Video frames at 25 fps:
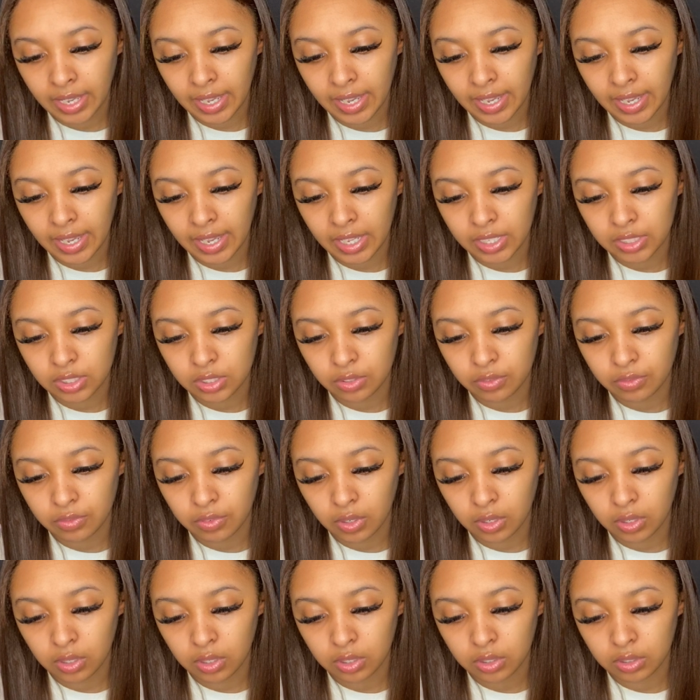add to
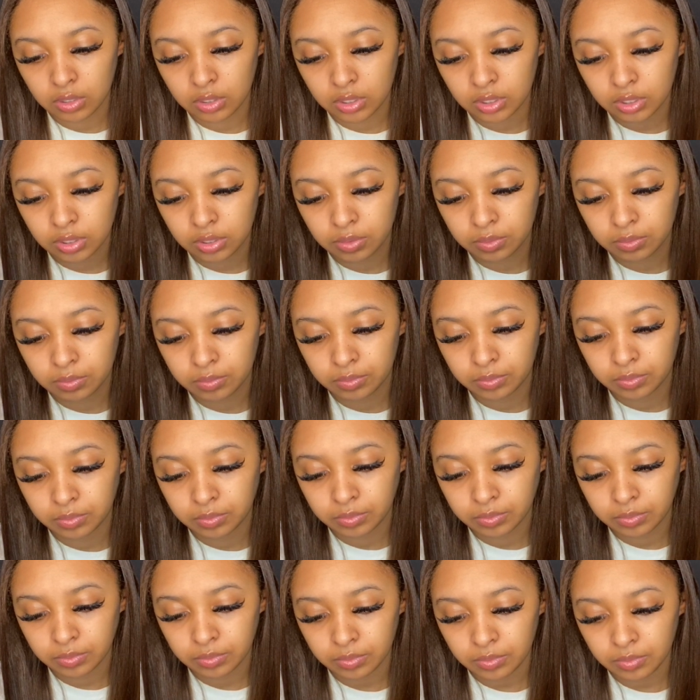photos,
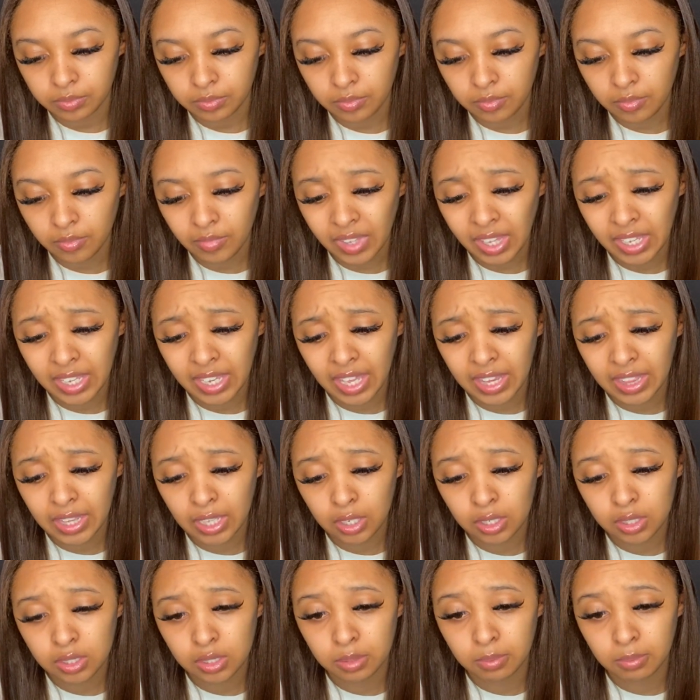and
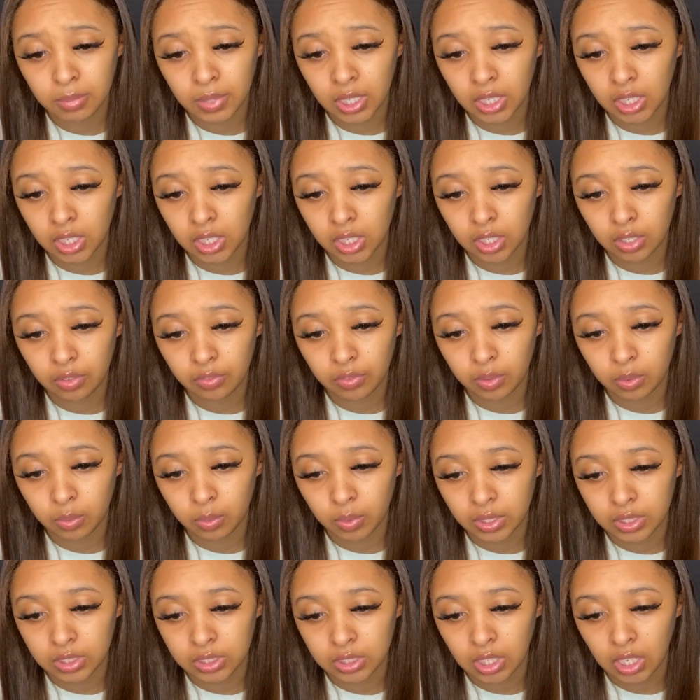there's many different
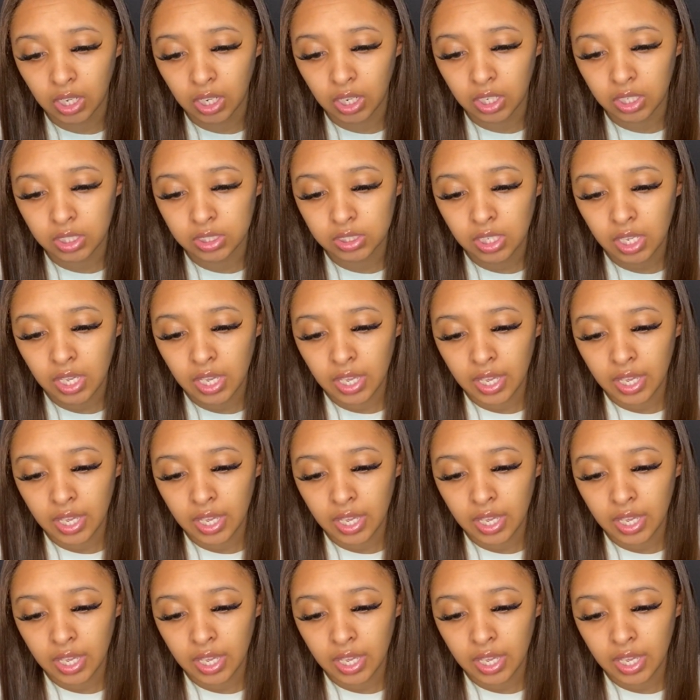ones, guys.